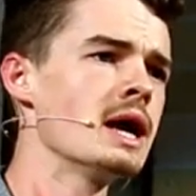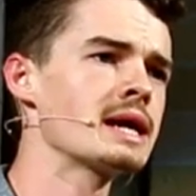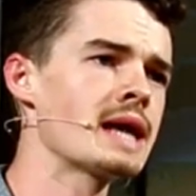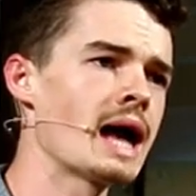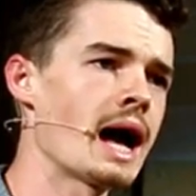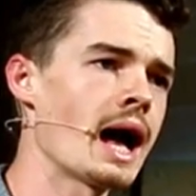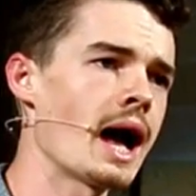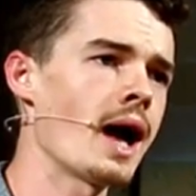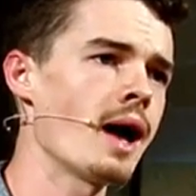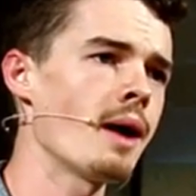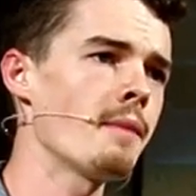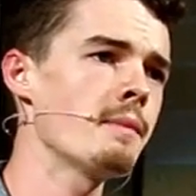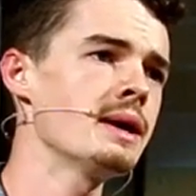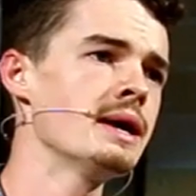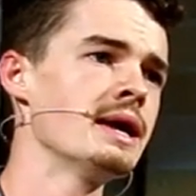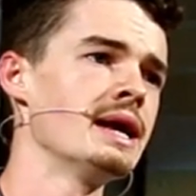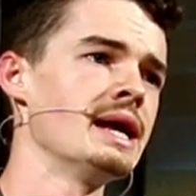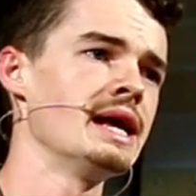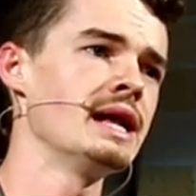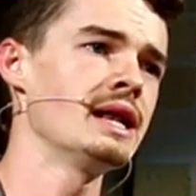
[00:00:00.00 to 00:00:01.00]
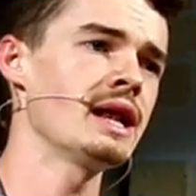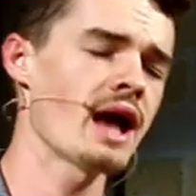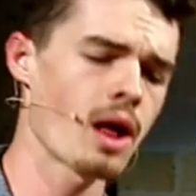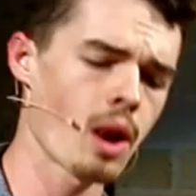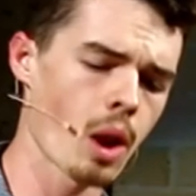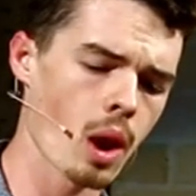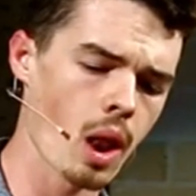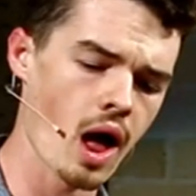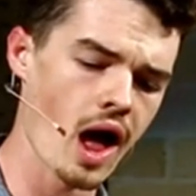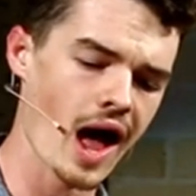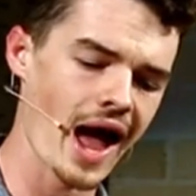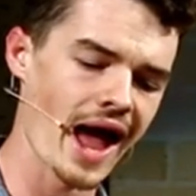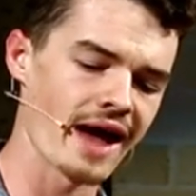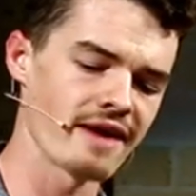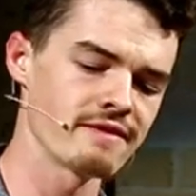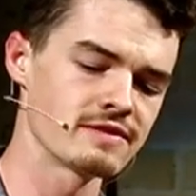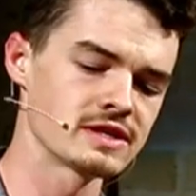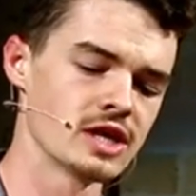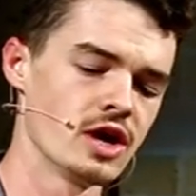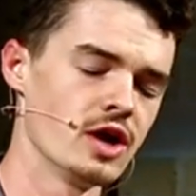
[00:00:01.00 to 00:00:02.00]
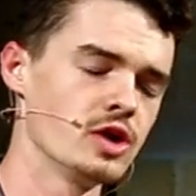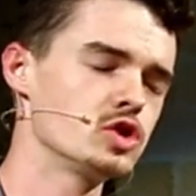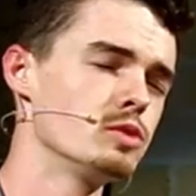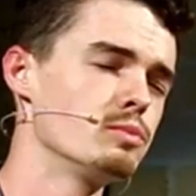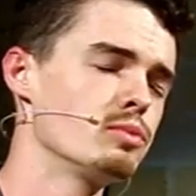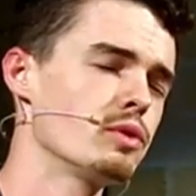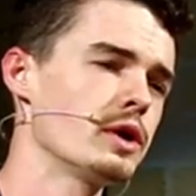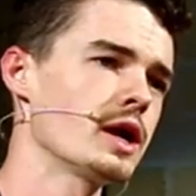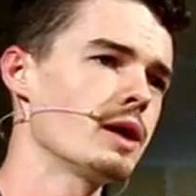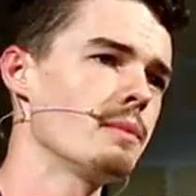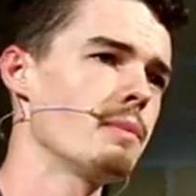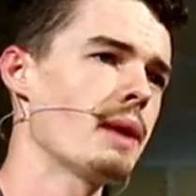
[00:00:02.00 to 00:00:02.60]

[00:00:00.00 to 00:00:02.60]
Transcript: come in our lives to bring